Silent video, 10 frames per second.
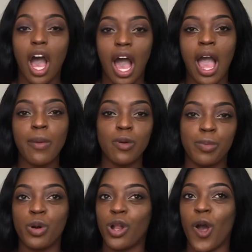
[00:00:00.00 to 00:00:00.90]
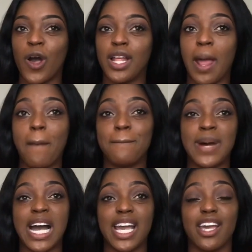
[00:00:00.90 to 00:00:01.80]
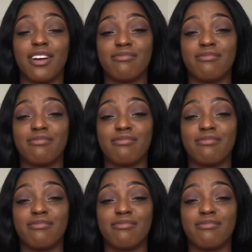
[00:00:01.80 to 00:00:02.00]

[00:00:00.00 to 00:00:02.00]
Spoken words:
I will put on my